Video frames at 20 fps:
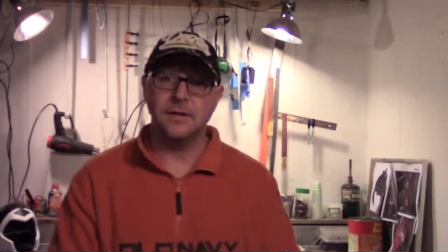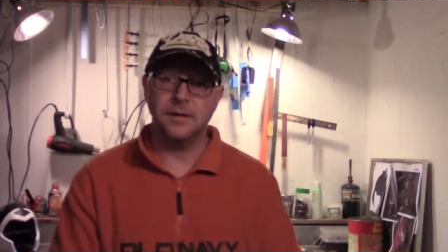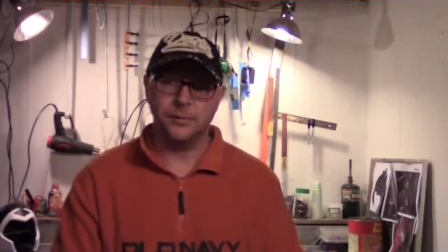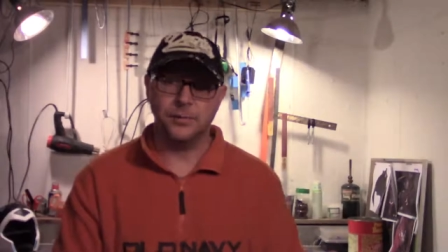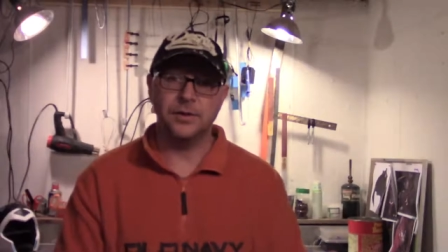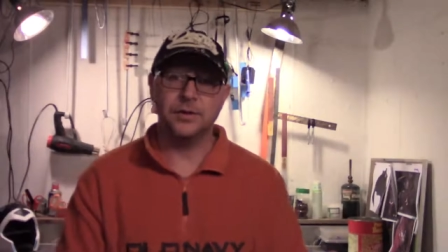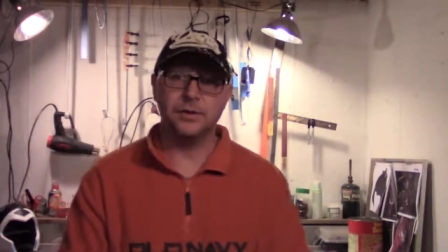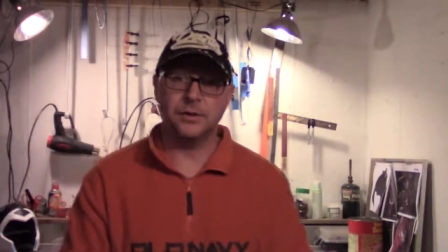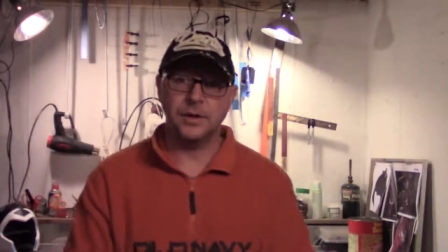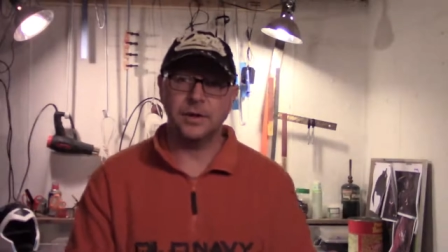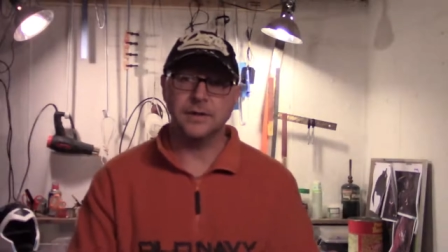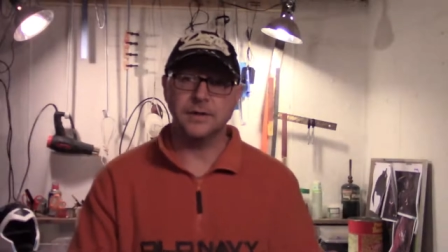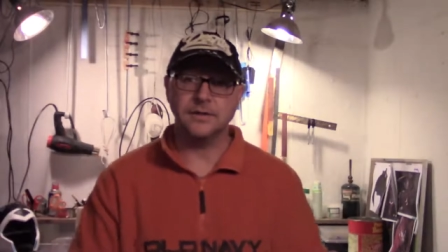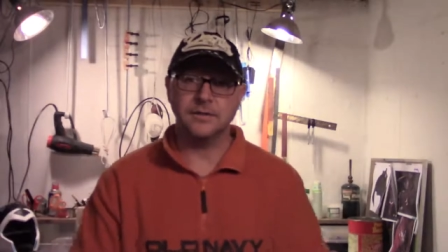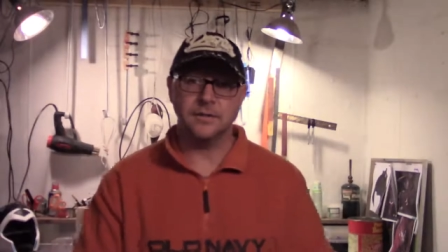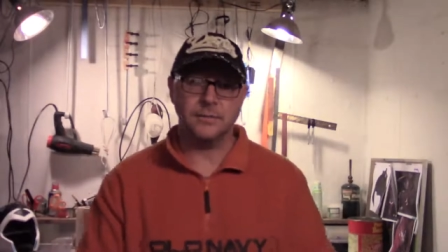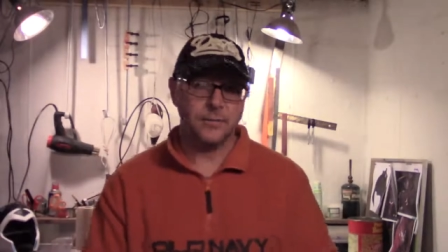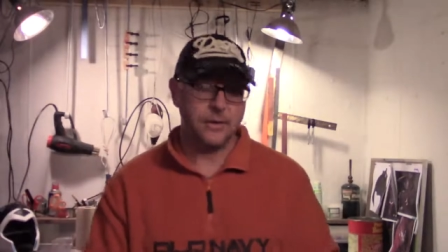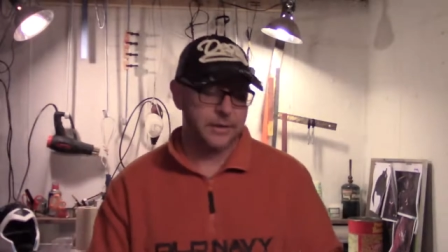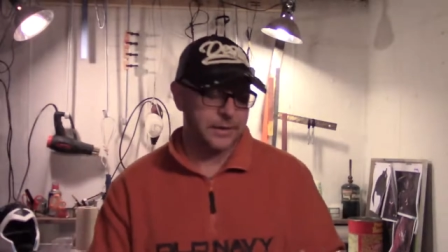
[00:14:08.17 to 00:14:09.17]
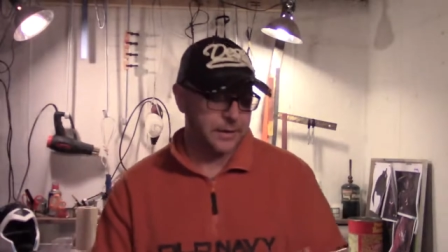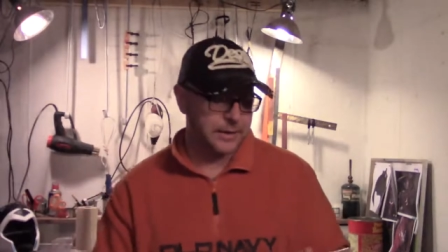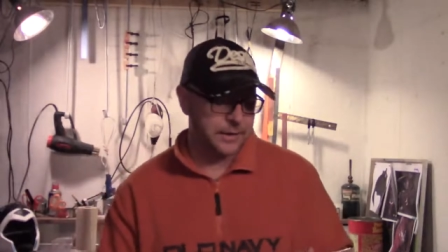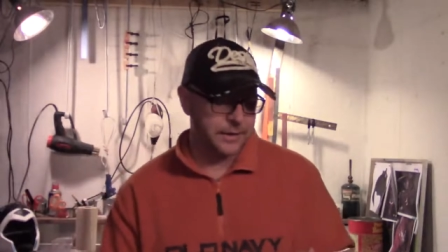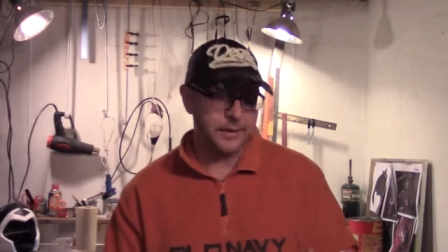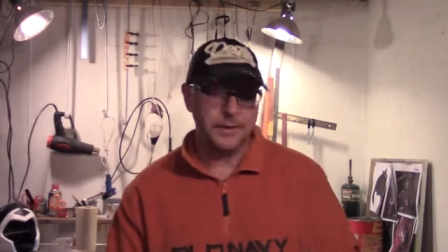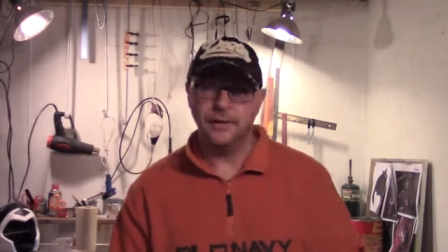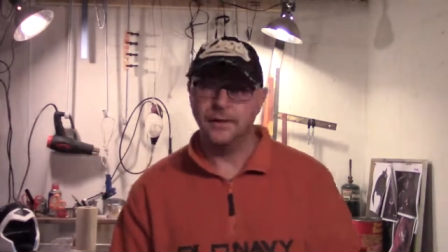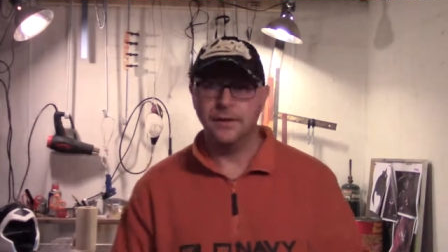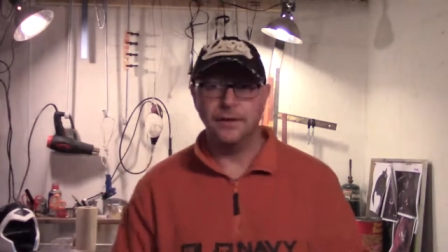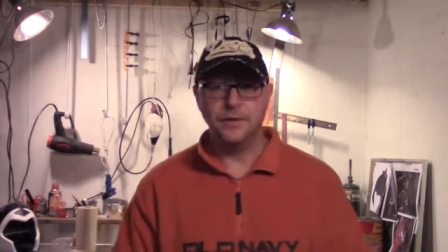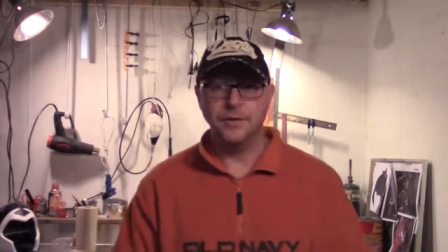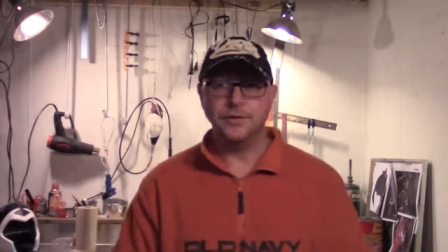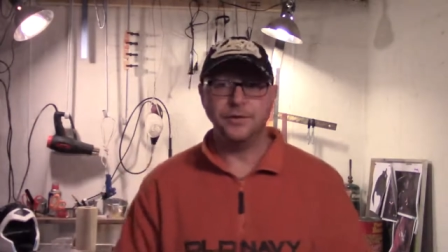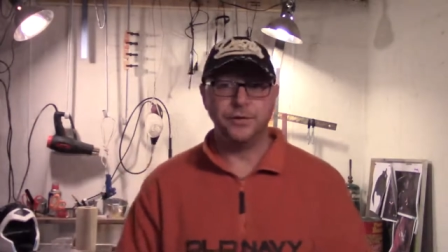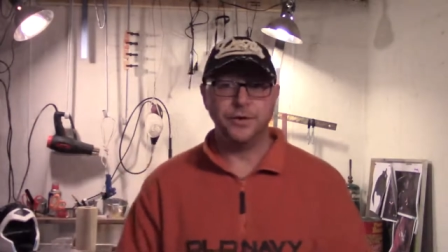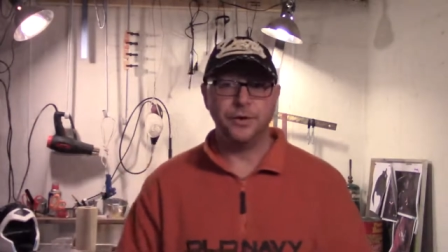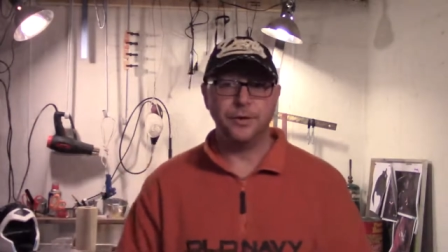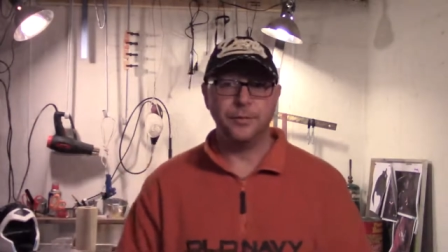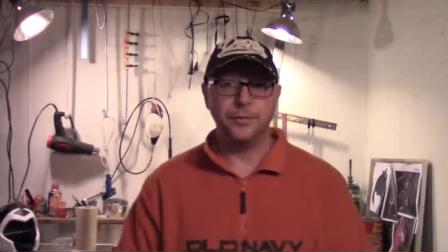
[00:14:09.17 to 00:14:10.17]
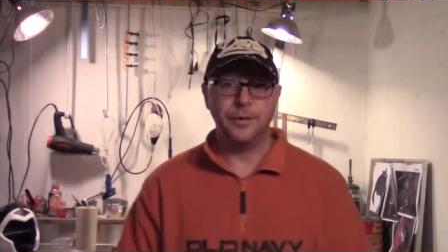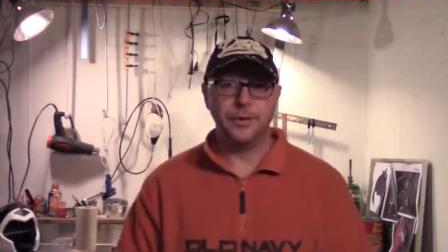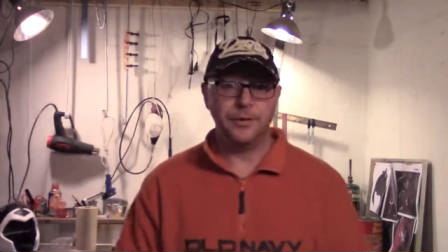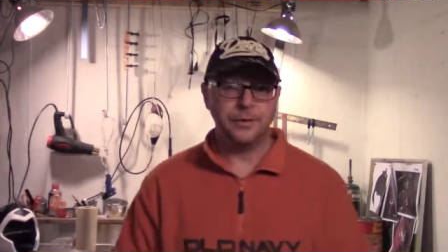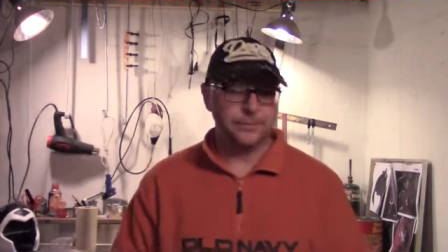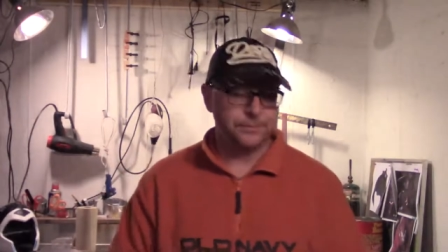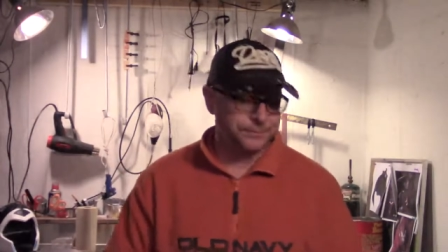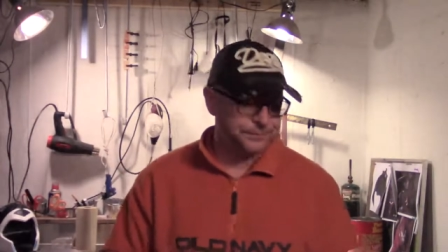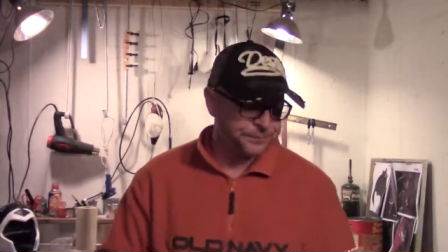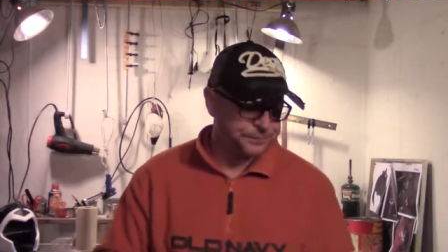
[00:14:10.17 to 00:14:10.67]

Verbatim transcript: I'm recording this on Monday. Should know better.